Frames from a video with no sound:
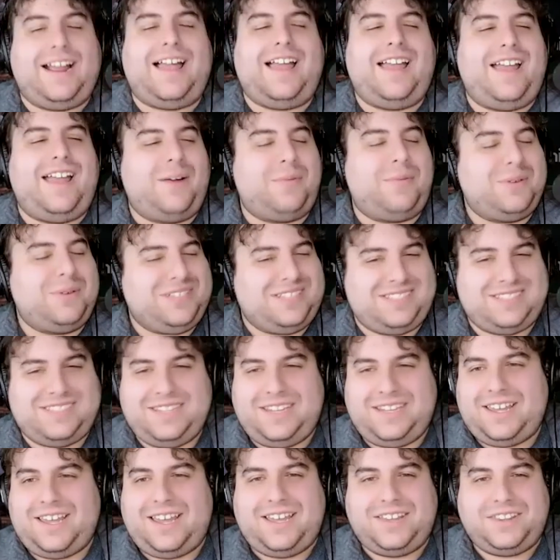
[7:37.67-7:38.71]
I, I went to
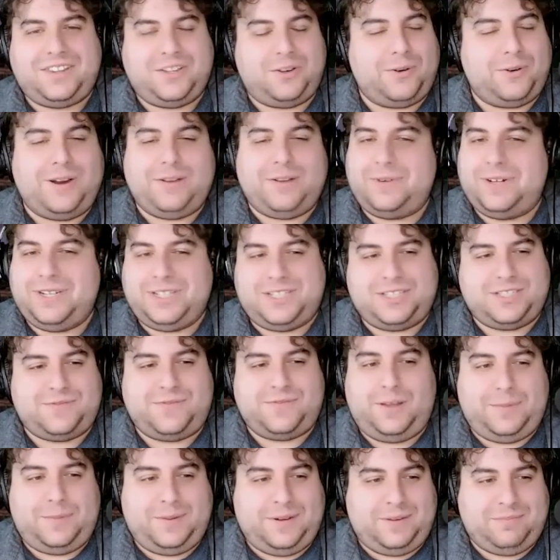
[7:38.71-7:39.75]
see uh, the great Regis
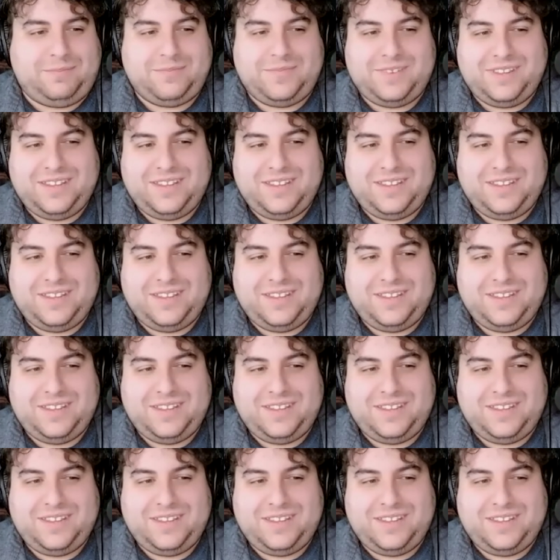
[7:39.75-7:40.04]
Philbin.